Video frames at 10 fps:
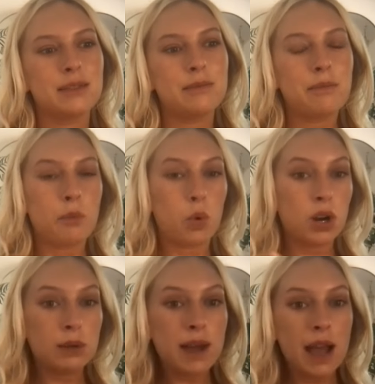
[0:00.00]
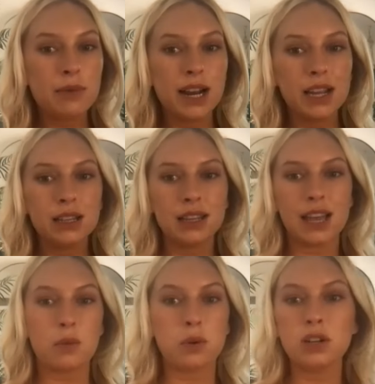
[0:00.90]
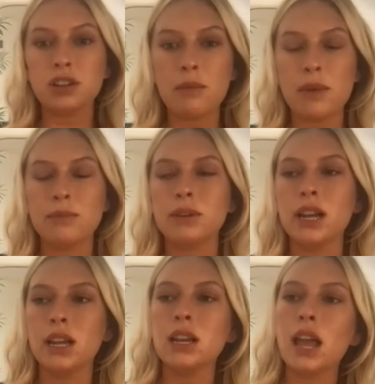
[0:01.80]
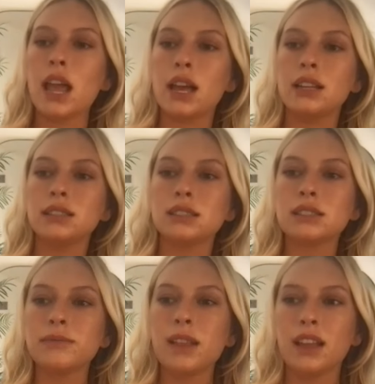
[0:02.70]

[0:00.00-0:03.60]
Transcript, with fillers: work my brain like workshop my brain and